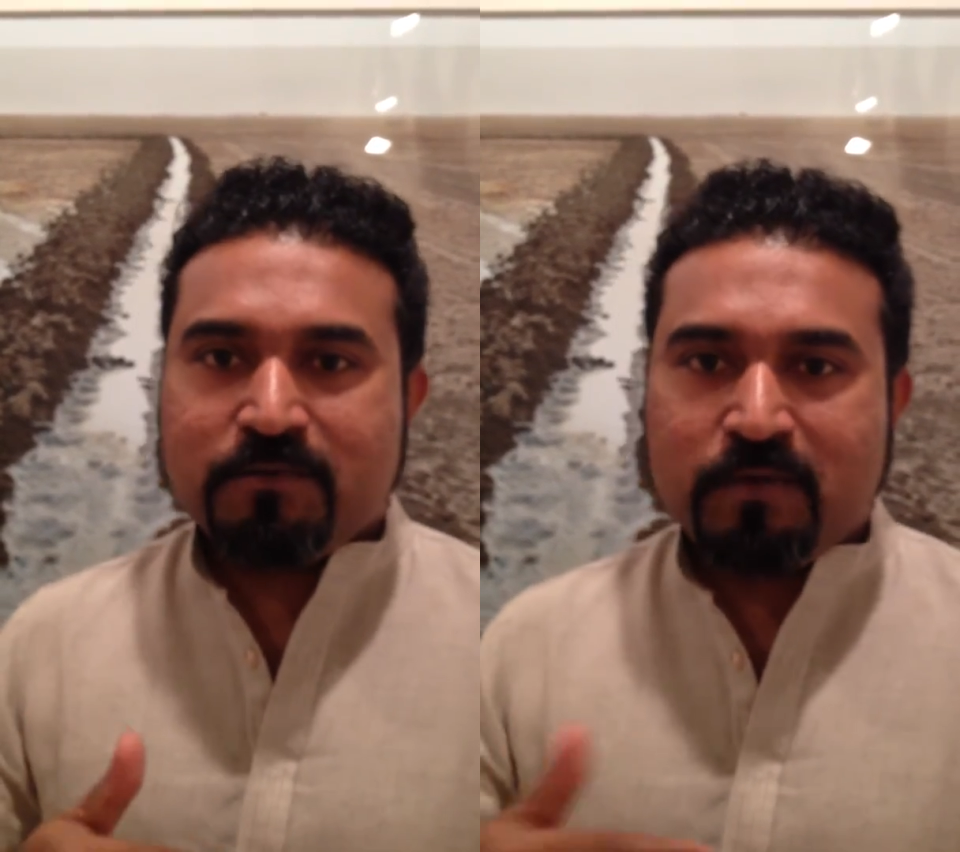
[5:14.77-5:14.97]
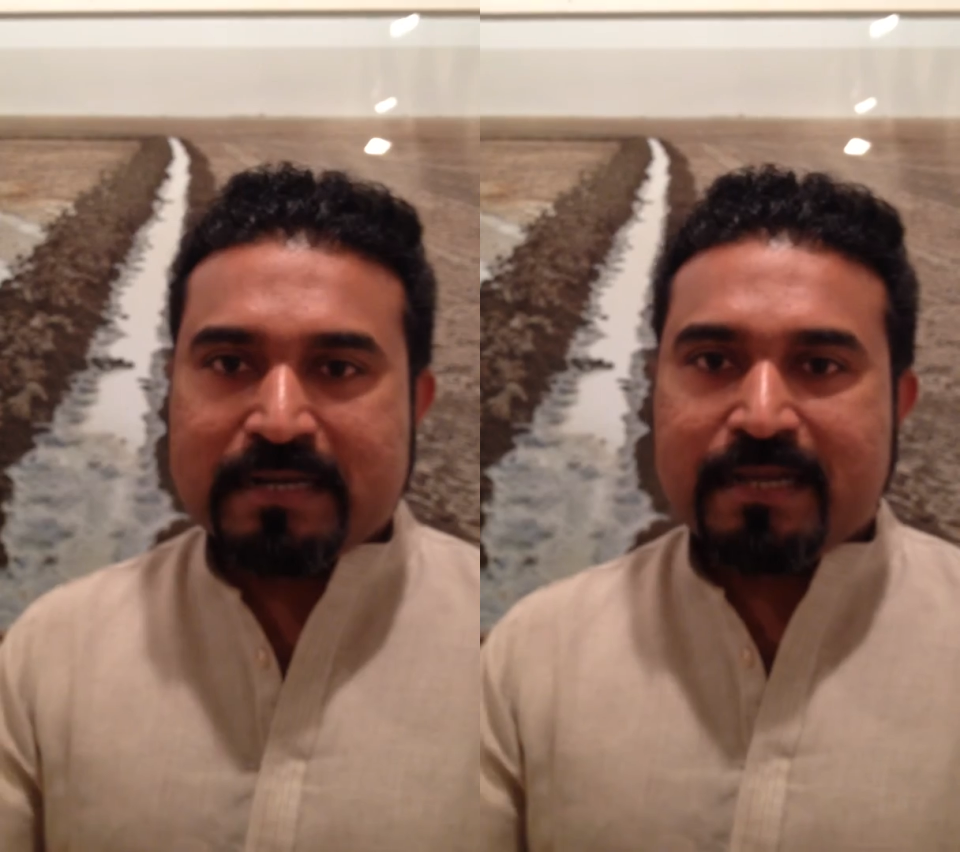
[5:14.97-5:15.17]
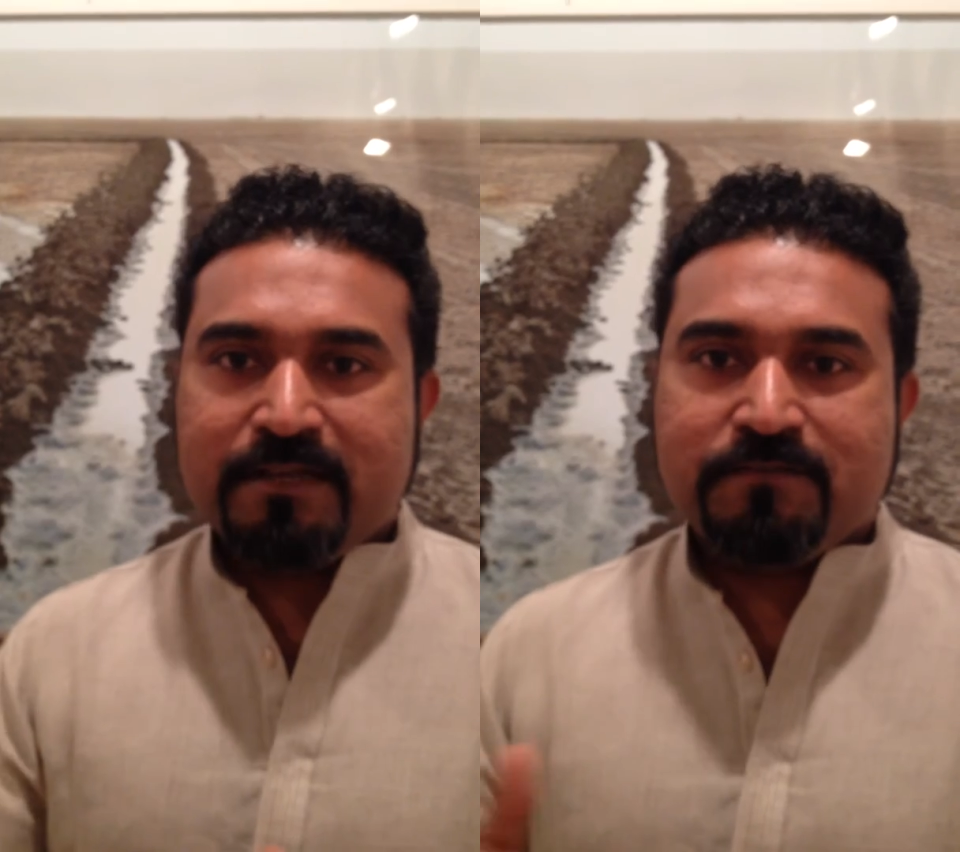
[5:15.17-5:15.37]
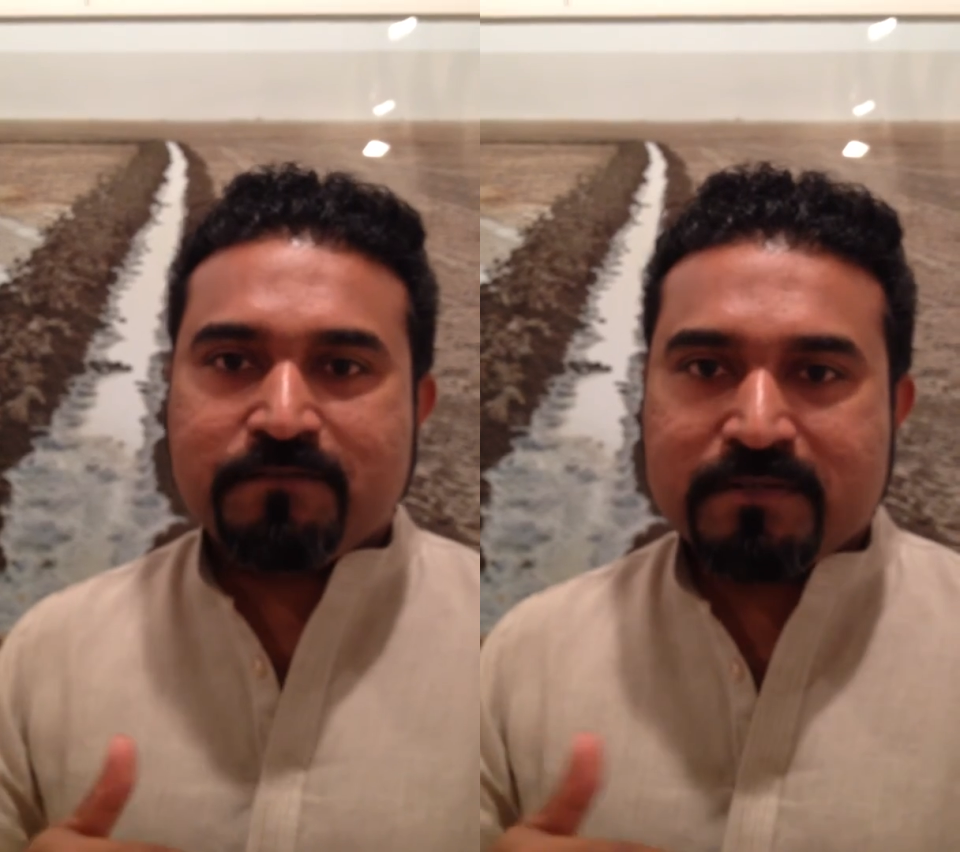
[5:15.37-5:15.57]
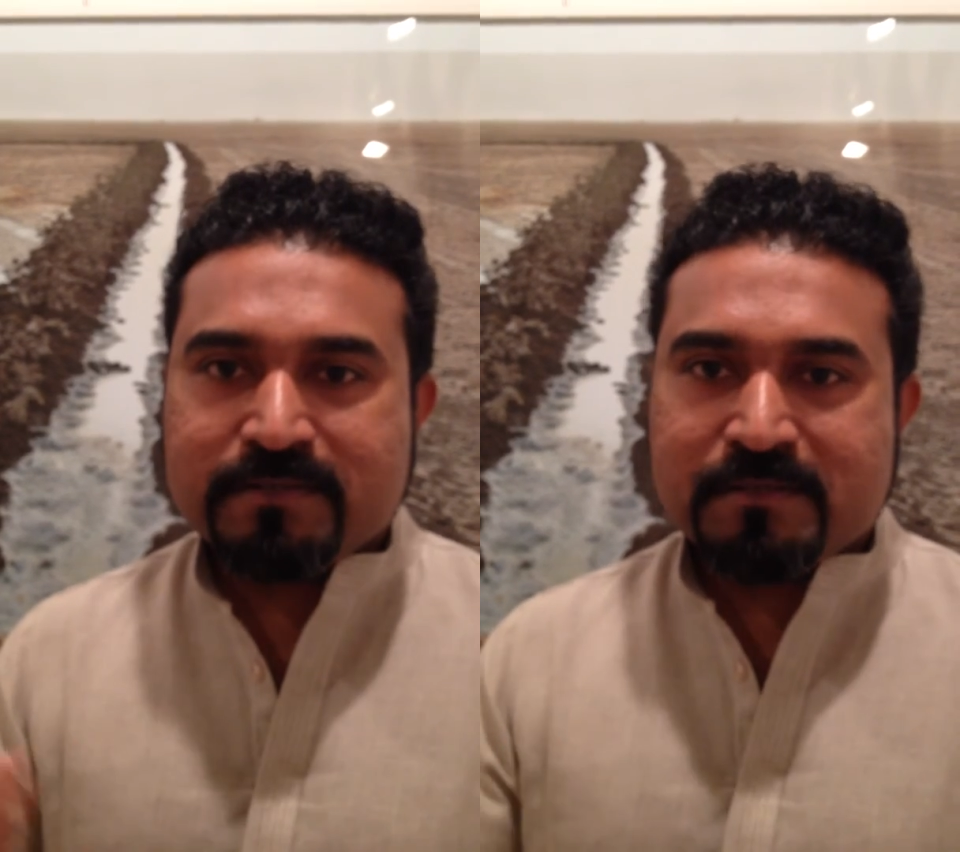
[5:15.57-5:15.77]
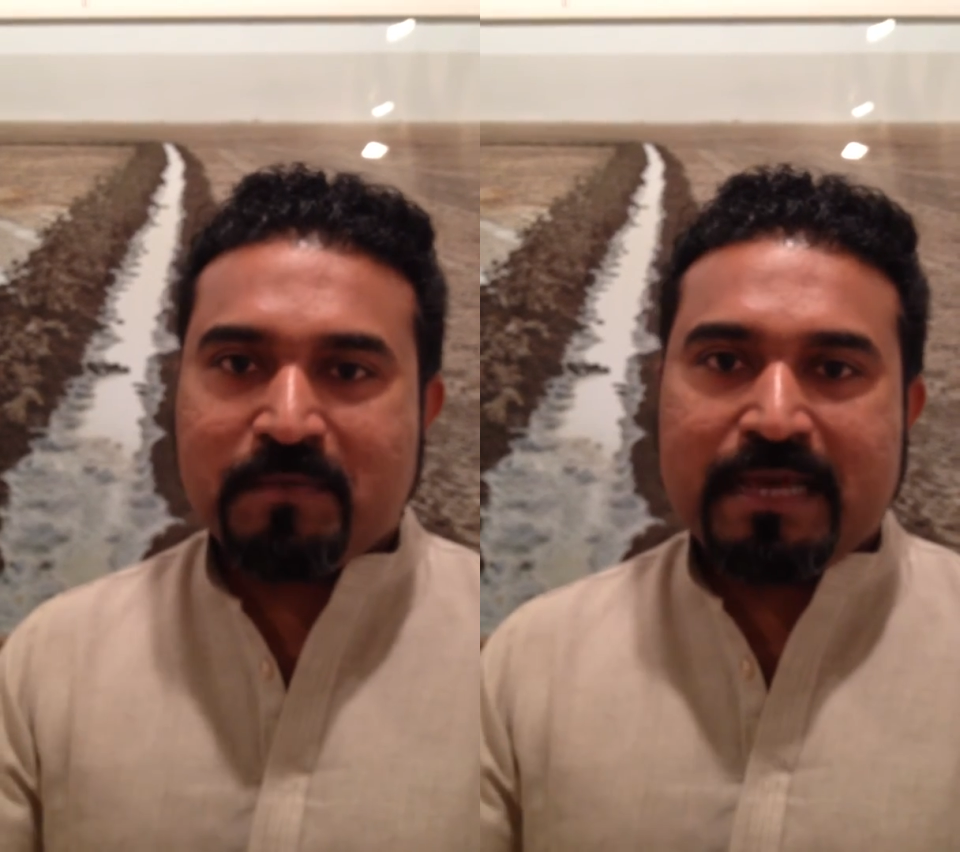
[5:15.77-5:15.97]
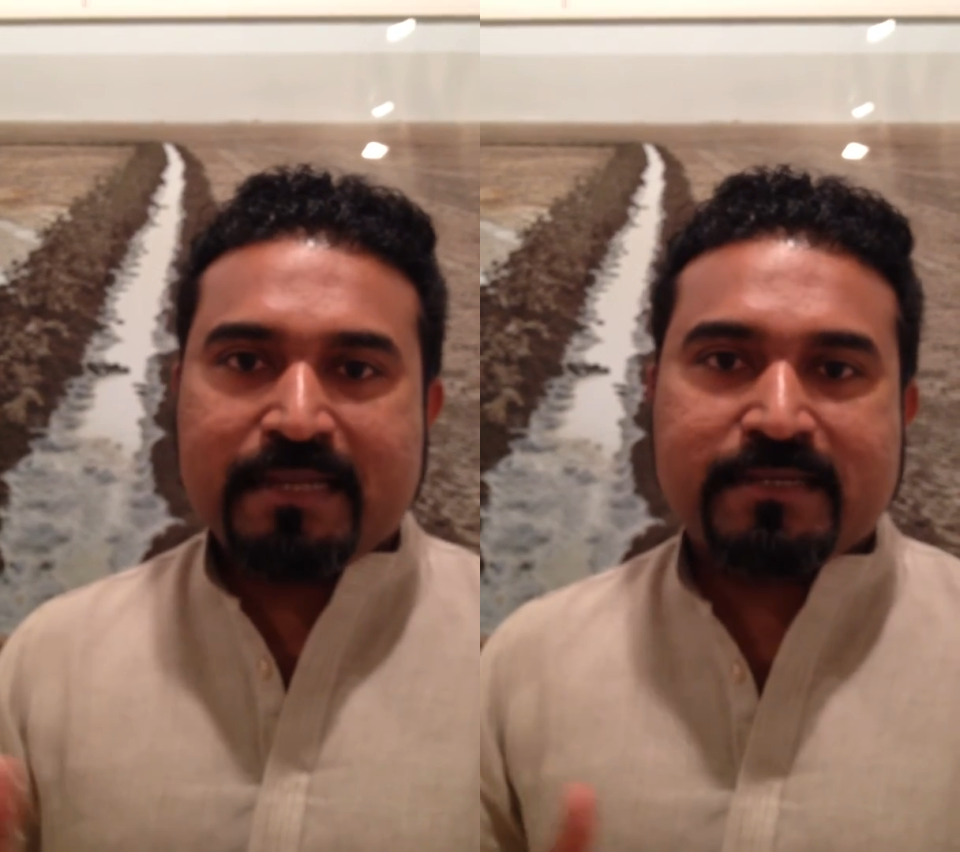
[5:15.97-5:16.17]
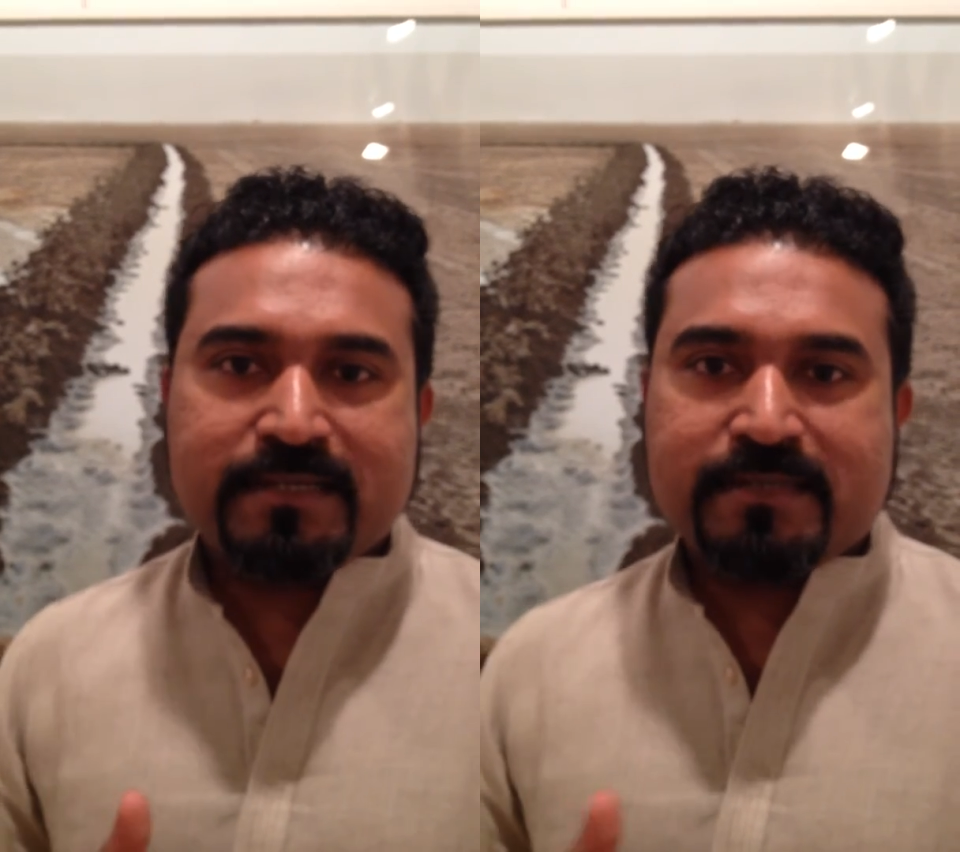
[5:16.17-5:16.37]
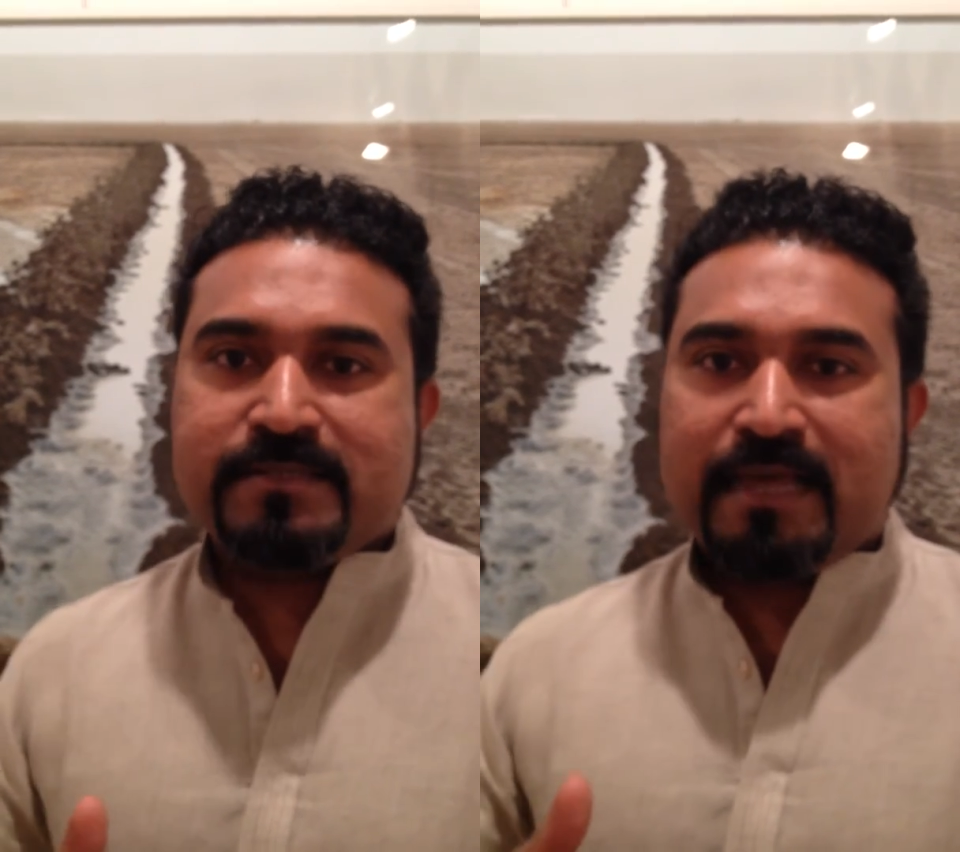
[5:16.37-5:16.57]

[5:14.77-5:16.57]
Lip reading: What kind of similarities